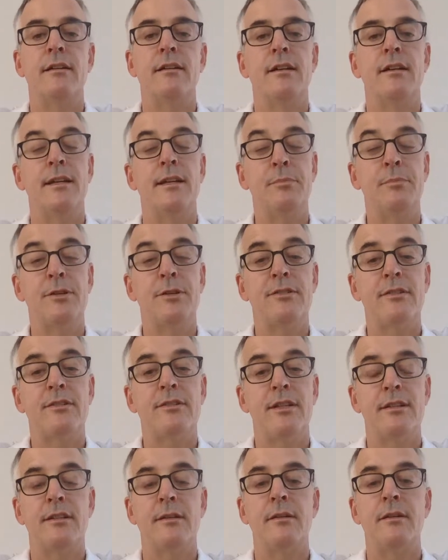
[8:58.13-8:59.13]
That puts us
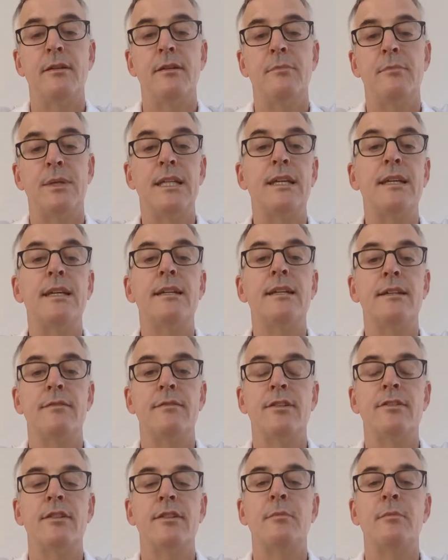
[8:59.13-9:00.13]
at the beginning of
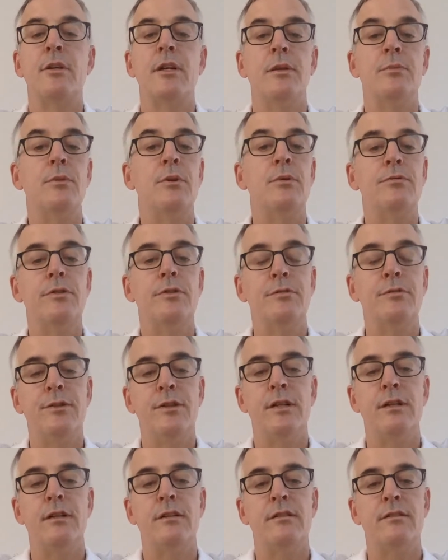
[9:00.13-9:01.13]
December, and we'll
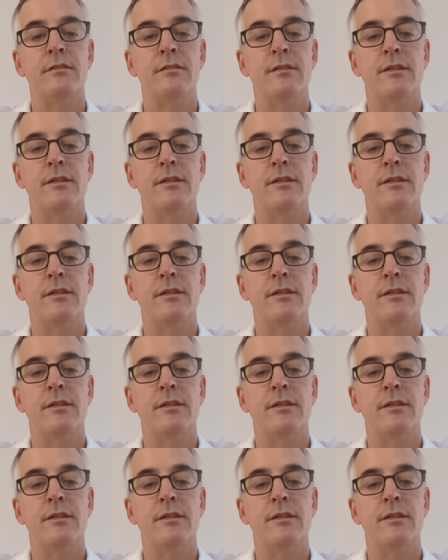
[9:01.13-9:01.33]
fulfill